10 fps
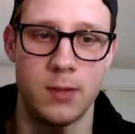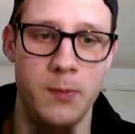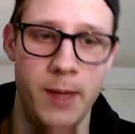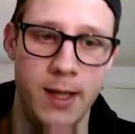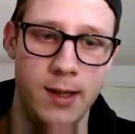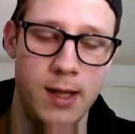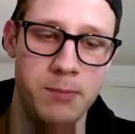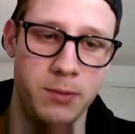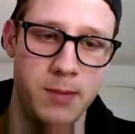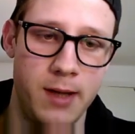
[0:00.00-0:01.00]

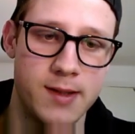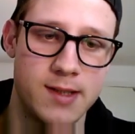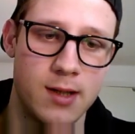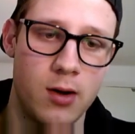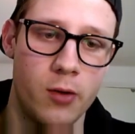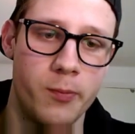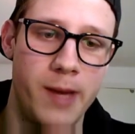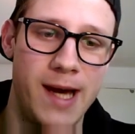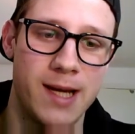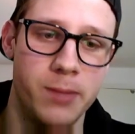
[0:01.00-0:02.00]
implemented this go
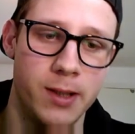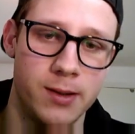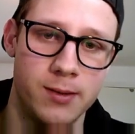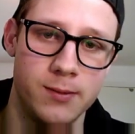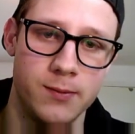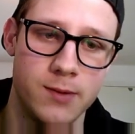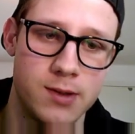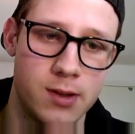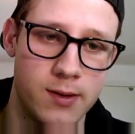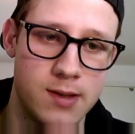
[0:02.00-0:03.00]
back button.
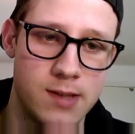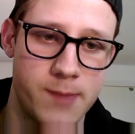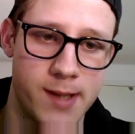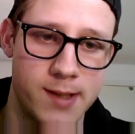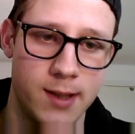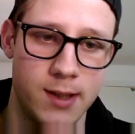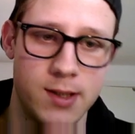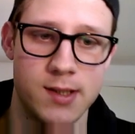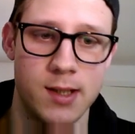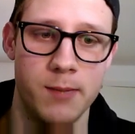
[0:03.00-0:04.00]
So this is basically
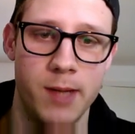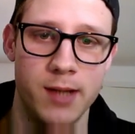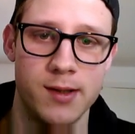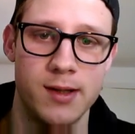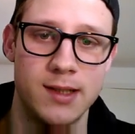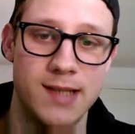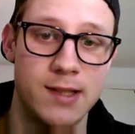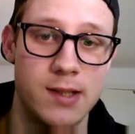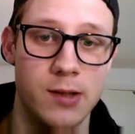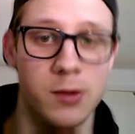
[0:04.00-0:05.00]
just a button that
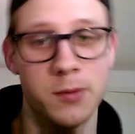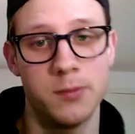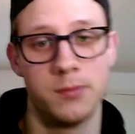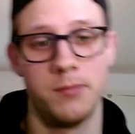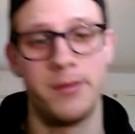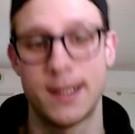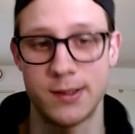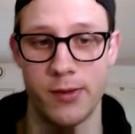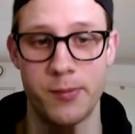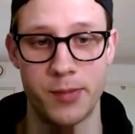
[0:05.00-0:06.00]
takes you back to
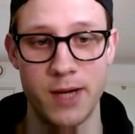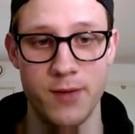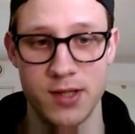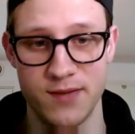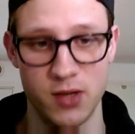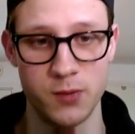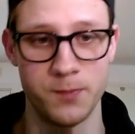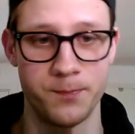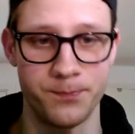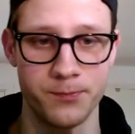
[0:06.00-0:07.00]
the previous view.
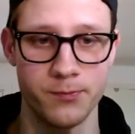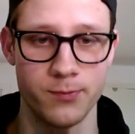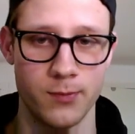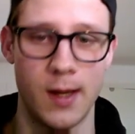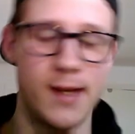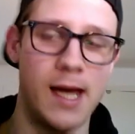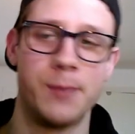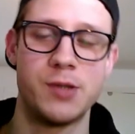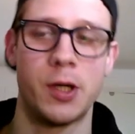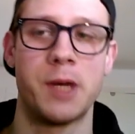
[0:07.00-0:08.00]
And yeah, I'm
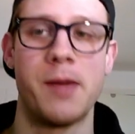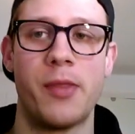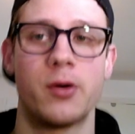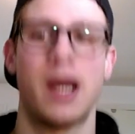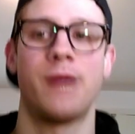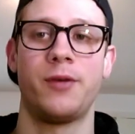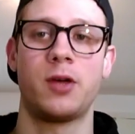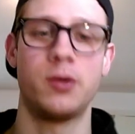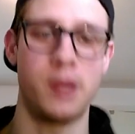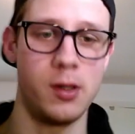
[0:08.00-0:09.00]
talking about the
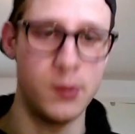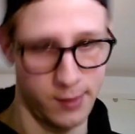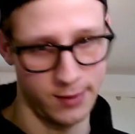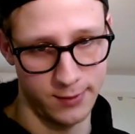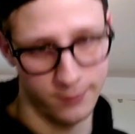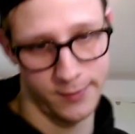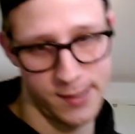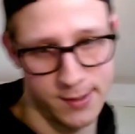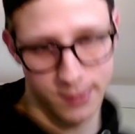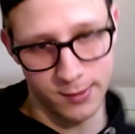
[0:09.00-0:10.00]
graphical user interface
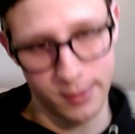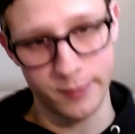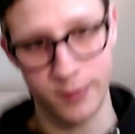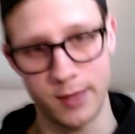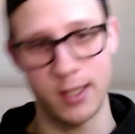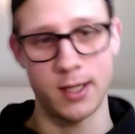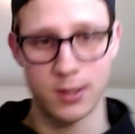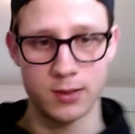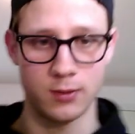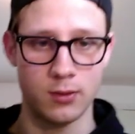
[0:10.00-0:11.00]
here, not the
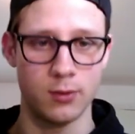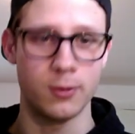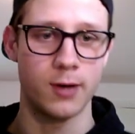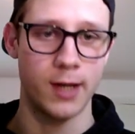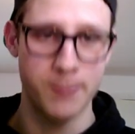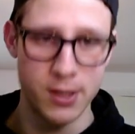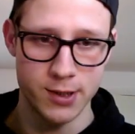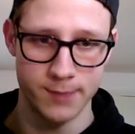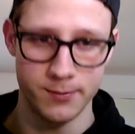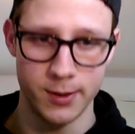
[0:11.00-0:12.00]
actual core game
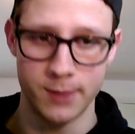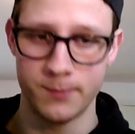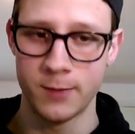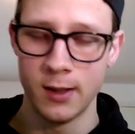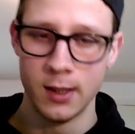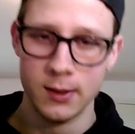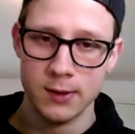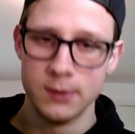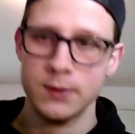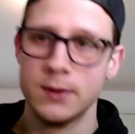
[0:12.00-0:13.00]
engine, but
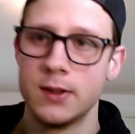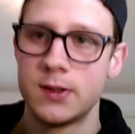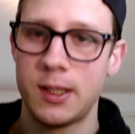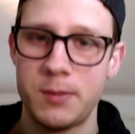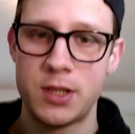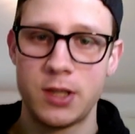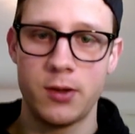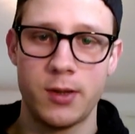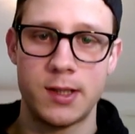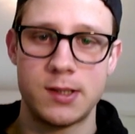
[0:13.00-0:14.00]
so let me show
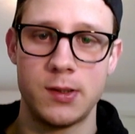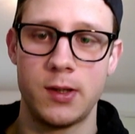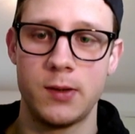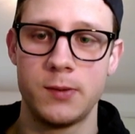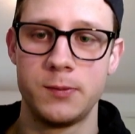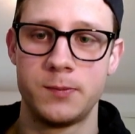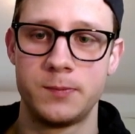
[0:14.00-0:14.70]
it to you.